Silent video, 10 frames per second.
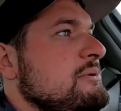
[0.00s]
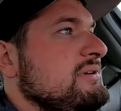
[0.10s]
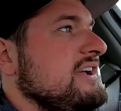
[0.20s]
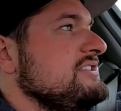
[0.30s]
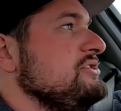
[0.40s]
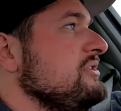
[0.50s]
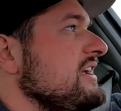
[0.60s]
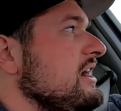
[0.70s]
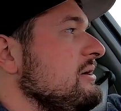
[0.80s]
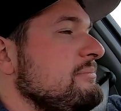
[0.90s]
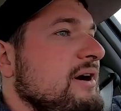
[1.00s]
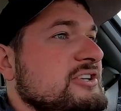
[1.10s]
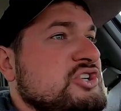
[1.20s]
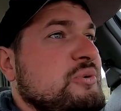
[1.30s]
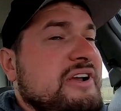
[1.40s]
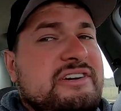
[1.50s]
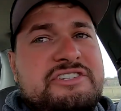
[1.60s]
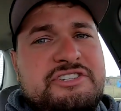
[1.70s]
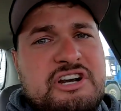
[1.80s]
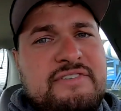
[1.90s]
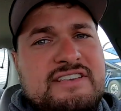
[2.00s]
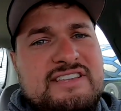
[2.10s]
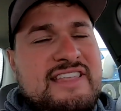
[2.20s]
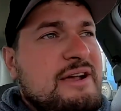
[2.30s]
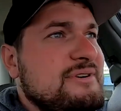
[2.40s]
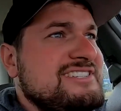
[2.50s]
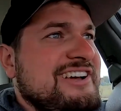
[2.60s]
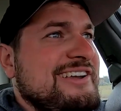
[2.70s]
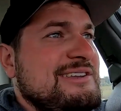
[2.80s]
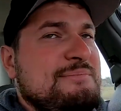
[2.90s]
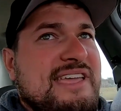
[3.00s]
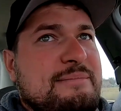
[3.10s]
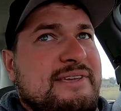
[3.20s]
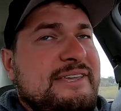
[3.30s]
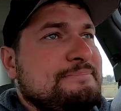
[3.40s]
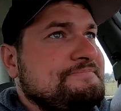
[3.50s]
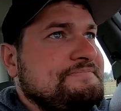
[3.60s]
because you'll get a much quicker service. And they were done in maybe